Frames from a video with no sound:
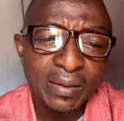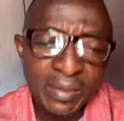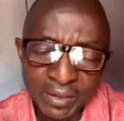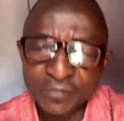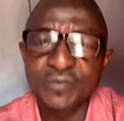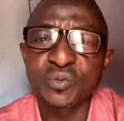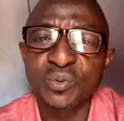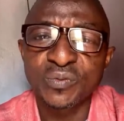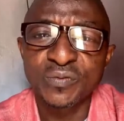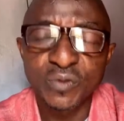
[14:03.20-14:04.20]
hateful
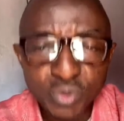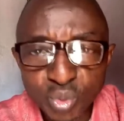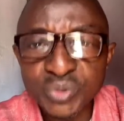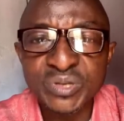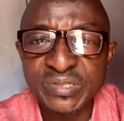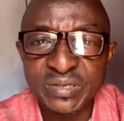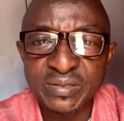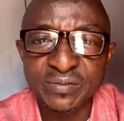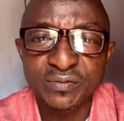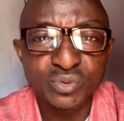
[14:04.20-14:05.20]
for no reason,
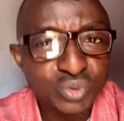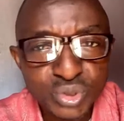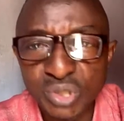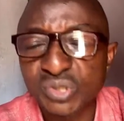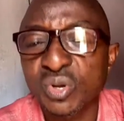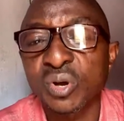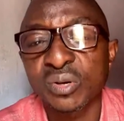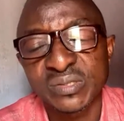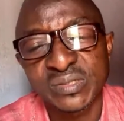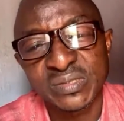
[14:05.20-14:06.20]
for no just
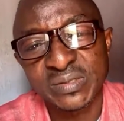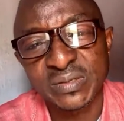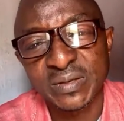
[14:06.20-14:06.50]
cause.